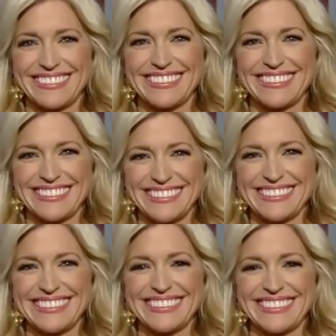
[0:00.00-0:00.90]

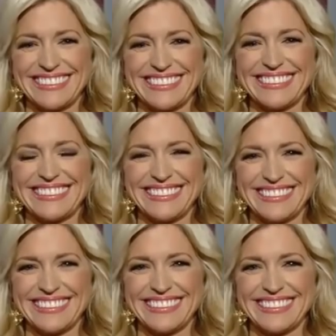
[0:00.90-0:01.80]

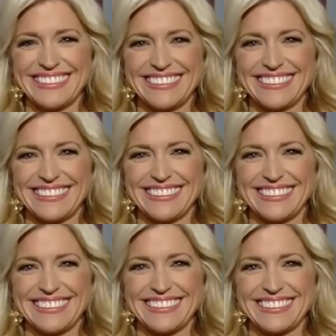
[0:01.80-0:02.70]

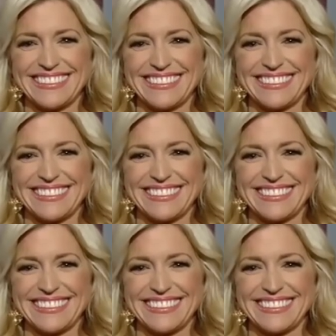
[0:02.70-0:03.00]
[no speech]